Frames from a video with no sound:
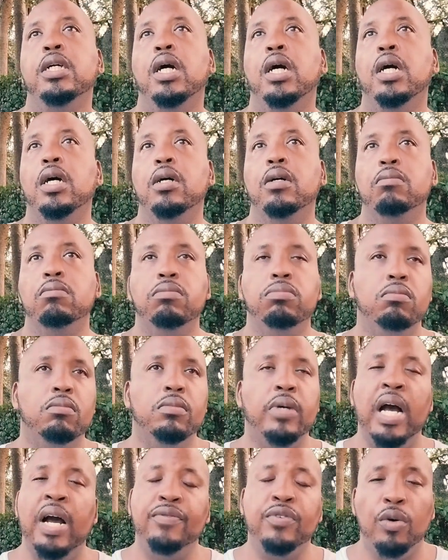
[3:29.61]
Um,
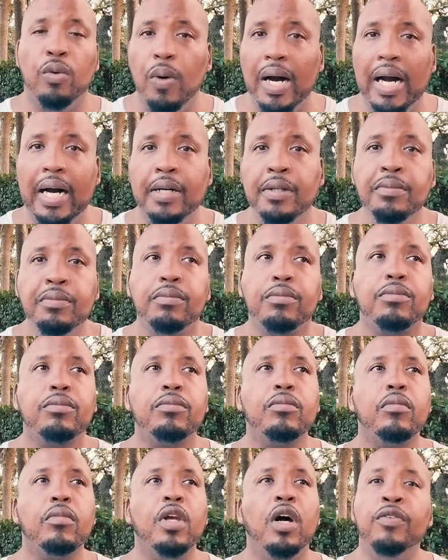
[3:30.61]
after a while
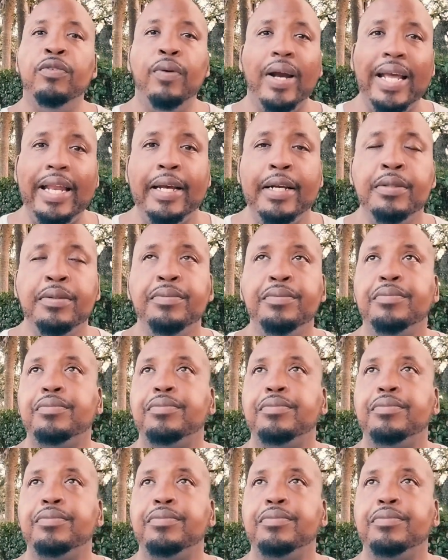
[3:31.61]
of waiting,